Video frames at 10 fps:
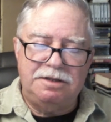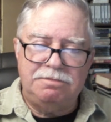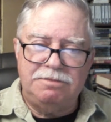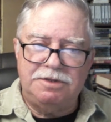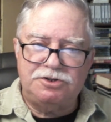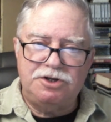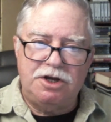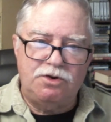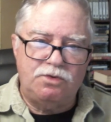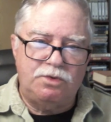There's
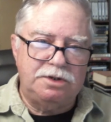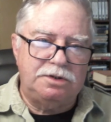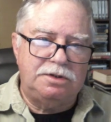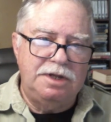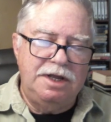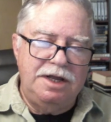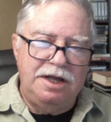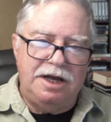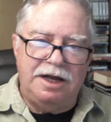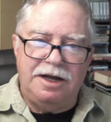no real
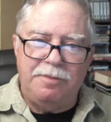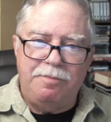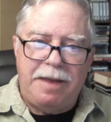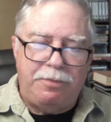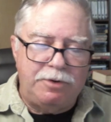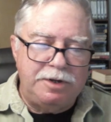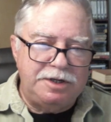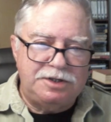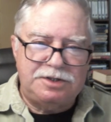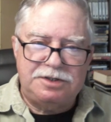
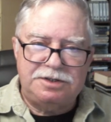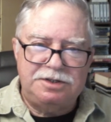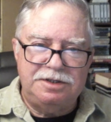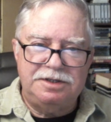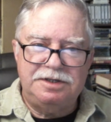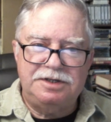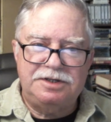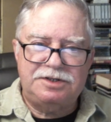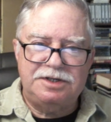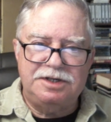pepperiness to
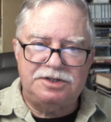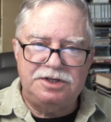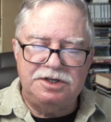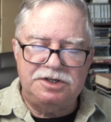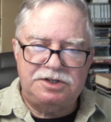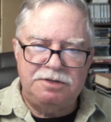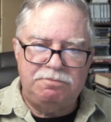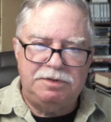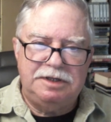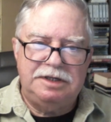this. It's
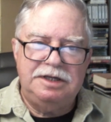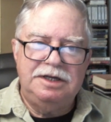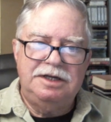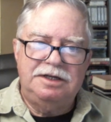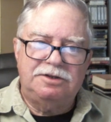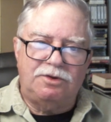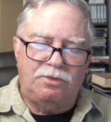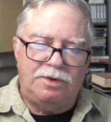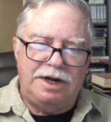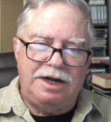simply the
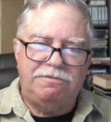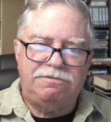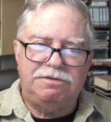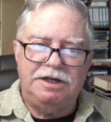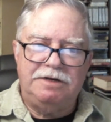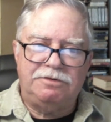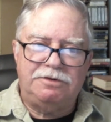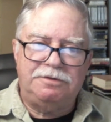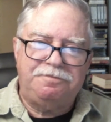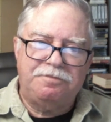rye
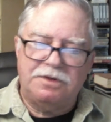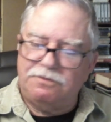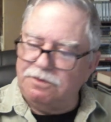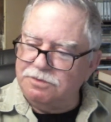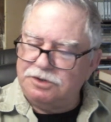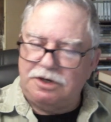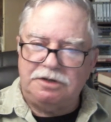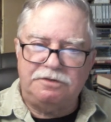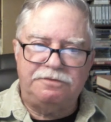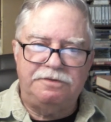flavor from
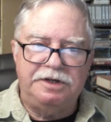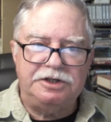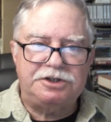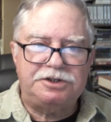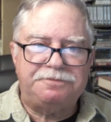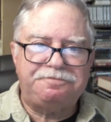start to finish,